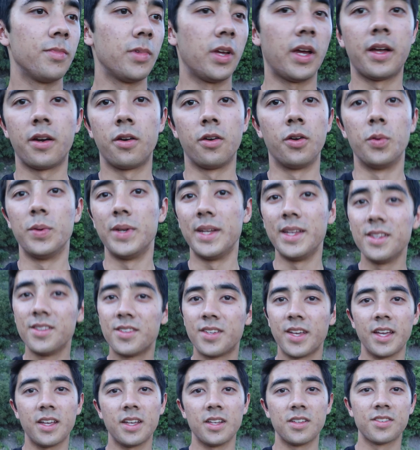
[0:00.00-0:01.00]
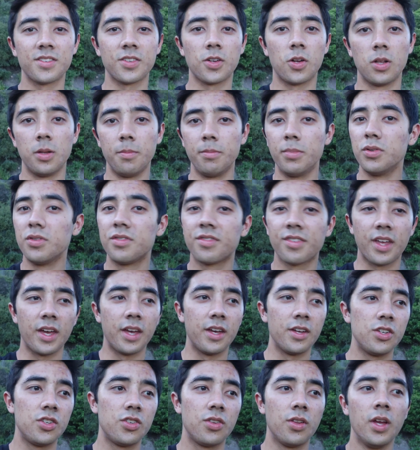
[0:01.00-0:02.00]
I don't know, an intake install, a boost
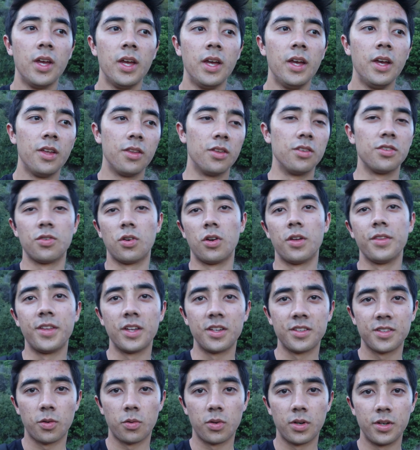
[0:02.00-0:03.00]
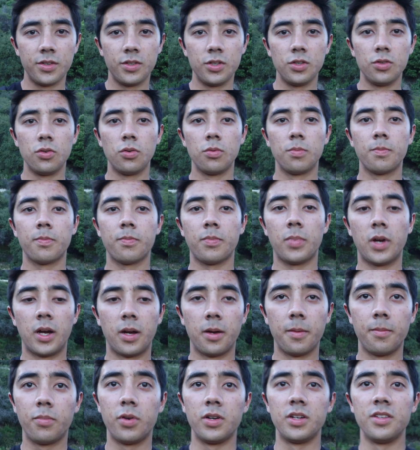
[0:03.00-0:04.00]
gauge. Those are all things I want to do
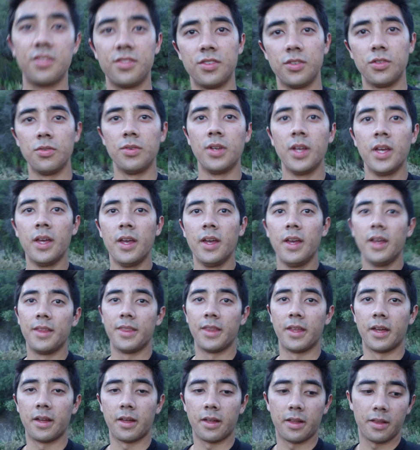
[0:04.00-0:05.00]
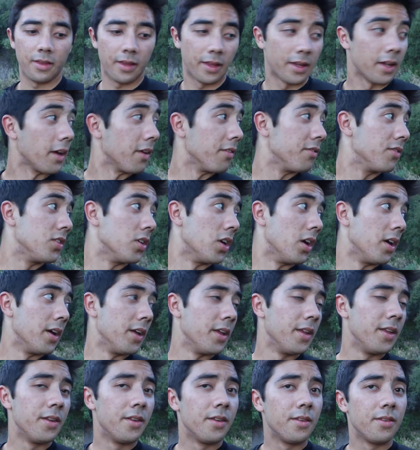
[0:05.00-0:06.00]
pretty soon. Now, like I've
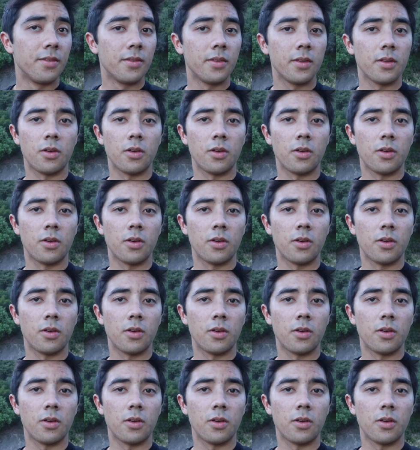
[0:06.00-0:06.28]
done,